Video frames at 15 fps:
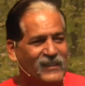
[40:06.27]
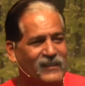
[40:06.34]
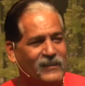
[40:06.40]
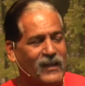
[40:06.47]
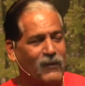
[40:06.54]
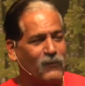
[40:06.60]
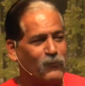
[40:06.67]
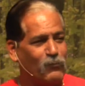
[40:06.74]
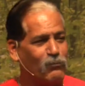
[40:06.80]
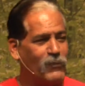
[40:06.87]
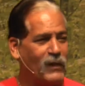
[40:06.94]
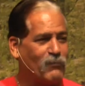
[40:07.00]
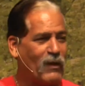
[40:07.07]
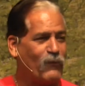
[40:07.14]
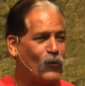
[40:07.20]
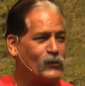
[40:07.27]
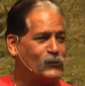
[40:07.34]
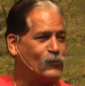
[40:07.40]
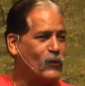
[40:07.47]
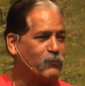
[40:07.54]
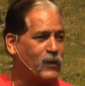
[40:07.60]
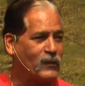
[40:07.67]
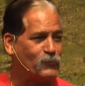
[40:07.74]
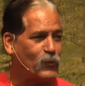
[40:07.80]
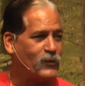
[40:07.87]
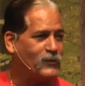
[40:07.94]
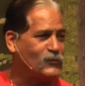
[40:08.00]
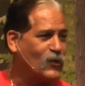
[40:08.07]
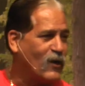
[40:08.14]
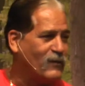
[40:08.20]
That'll make my voice go up like Brother
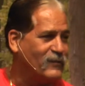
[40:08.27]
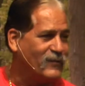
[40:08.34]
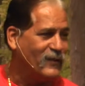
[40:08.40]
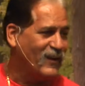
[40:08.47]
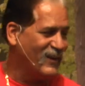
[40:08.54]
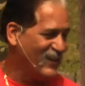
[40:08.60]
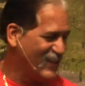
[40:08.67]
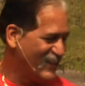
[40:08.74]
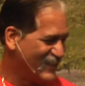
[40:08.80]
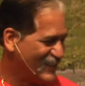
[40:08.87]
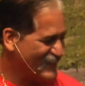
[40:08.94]
Charlie there.